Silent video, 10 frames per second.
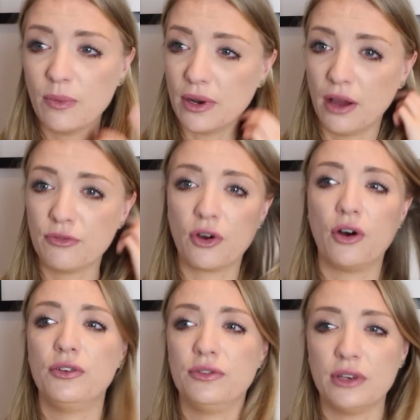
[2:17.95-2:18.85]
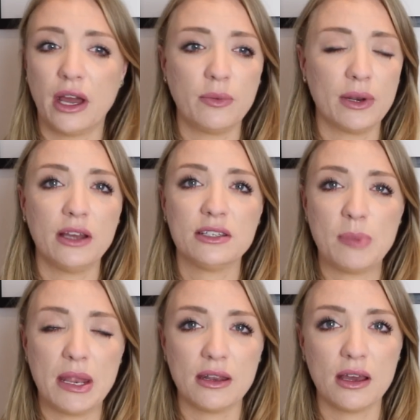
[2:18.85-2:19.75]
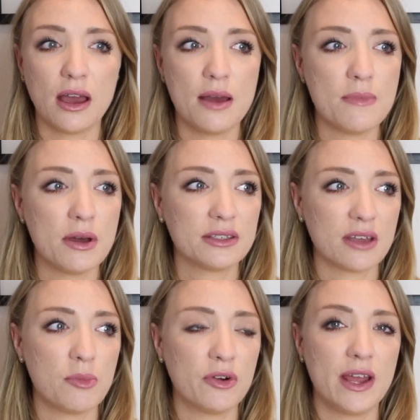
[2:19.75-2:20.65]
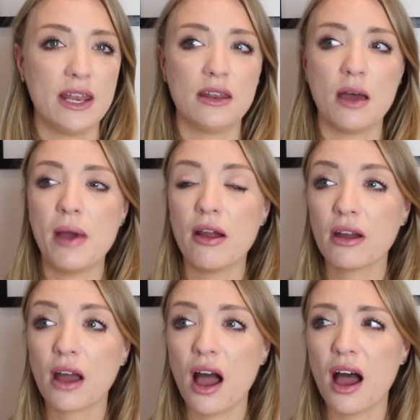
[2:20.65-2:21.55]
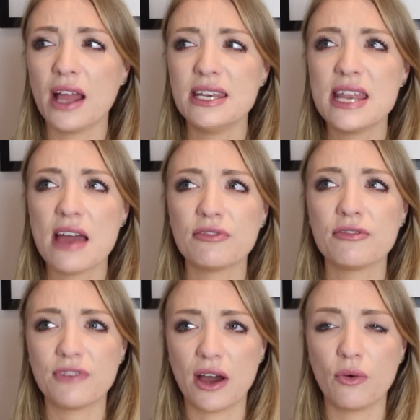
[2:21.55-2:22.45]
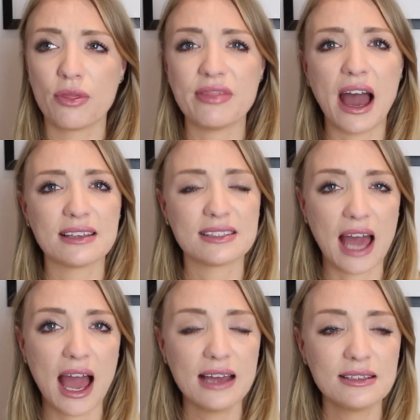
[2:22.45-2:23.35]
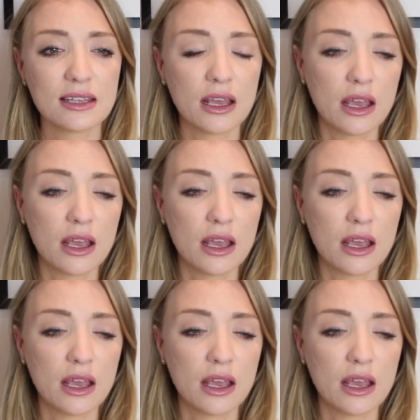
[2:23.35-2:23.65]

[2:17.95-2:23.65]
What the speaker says: when I spent a summer in America, I never felt that sad.